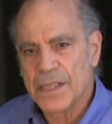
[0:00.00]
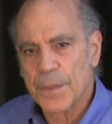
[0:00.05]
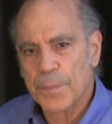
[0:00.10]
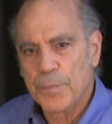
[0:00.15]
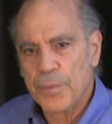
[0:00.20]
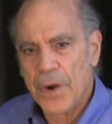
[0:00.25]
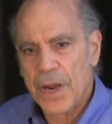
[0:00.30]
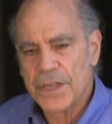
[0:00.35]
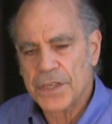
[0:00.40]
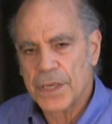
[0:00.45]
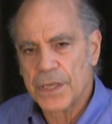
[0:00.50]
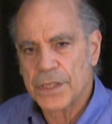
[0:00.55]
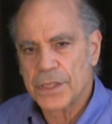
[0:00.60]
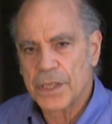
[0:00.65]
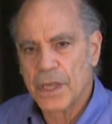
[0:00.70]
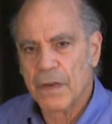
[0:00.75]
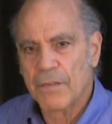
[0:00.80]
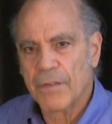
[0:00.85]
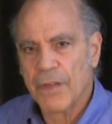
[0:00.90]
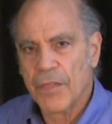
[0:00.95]
the
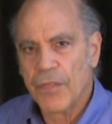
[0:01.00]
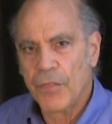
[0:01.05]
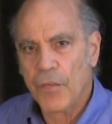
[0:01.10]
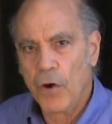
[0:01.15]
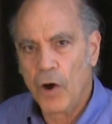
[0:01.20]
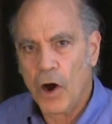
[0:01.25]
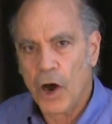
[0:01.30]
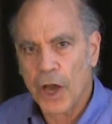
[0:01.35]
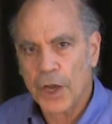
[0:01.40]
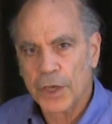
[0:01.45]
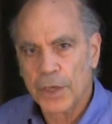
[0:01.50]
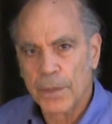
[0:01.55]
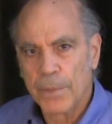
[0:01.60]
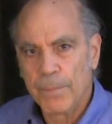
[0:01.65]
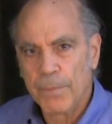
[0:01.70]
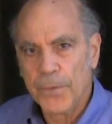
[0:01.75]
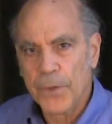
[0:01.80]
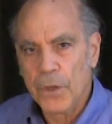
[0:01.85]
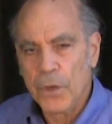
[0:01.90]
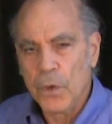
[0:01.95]
presence of a thought
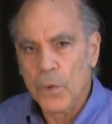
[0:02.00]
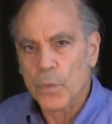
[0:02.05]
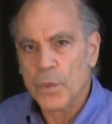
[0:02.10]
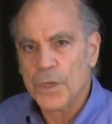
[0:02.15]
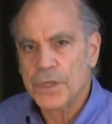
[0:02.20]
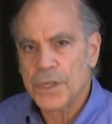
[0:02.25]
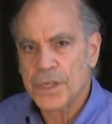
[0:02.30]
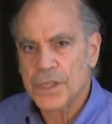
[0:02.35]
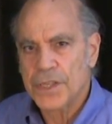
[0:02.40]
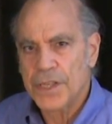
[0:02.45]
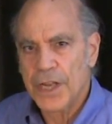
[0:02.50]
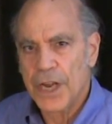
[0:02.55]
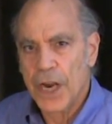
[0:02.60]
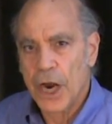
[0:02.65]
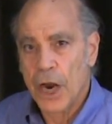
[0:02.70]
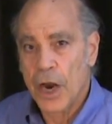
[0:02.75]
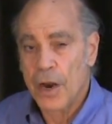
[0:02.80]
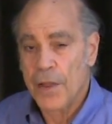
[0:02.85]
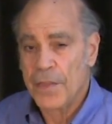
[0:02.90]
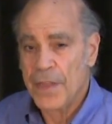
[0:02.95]
which is
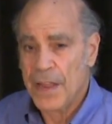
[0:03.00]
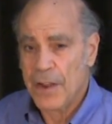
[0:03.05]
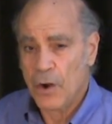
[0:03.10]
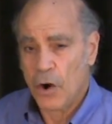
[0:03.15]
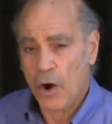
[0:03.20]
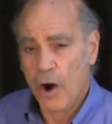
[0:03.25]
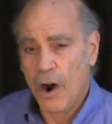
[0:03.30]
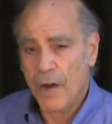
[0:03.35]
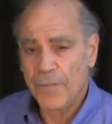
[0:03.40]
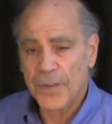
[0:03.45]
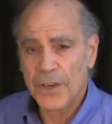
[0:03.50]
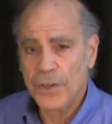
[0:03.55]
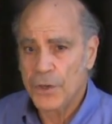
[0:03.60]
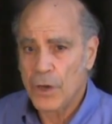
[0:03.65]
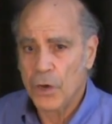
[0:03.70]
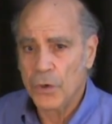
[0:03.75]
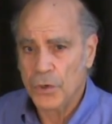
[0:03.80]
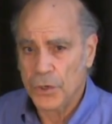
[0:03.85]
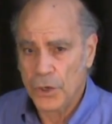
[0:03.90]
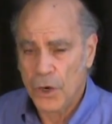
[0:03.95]
there. They often
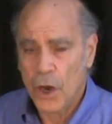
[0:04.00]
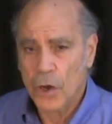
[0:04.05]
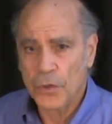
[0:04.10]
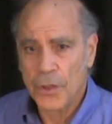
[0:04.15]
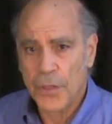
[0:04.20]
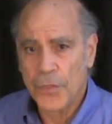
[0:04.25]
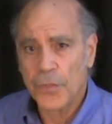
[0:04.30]
don't know the